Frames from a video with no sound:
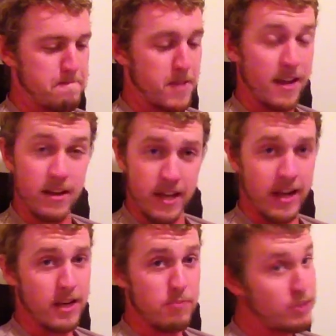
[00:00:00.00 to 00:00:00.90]
And getting
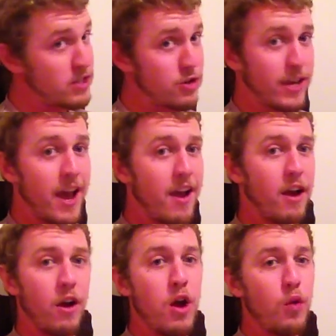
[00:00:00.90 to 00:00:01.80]
into blister
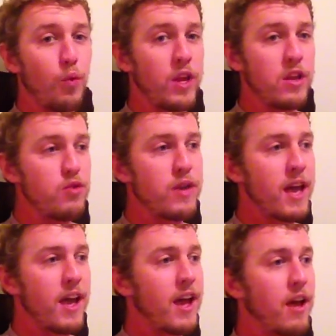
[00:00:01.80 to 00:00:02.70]
care when
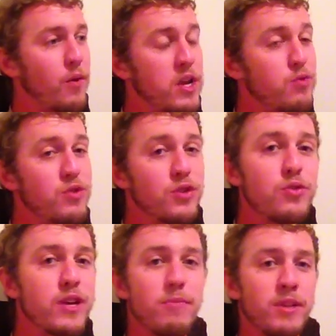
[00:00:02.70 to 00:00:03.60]
you
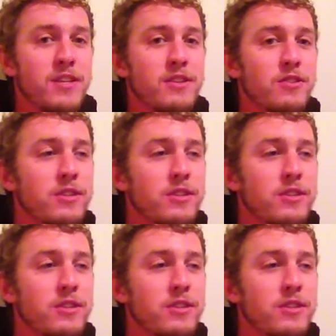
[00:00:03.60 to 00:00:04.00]
do get blisters,